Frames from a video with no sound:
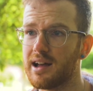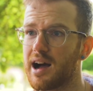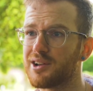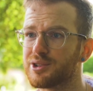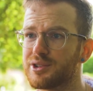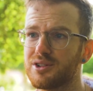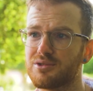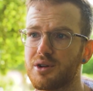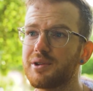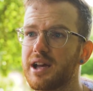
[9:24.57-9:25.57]
I got to do
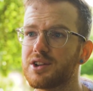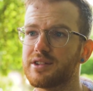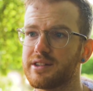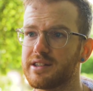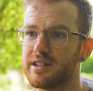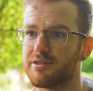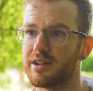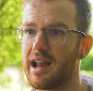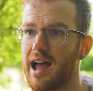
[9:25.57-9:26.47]
rotations in different